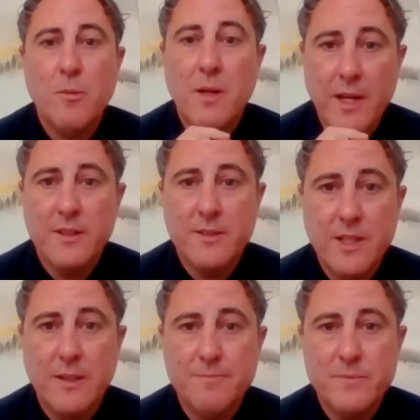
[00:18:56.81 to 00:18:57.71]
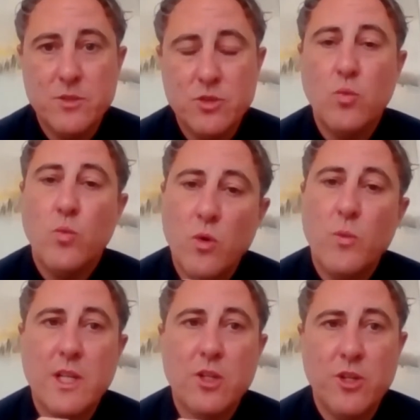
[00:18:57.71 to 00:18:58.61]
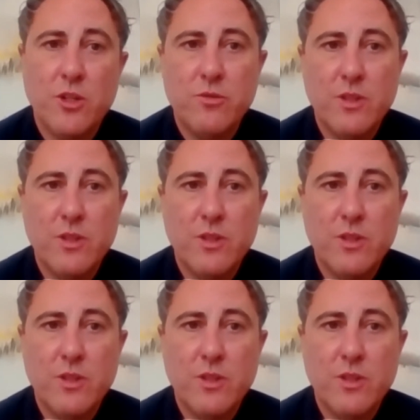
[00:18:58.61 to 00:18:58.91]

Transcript: prior to that? So what was that current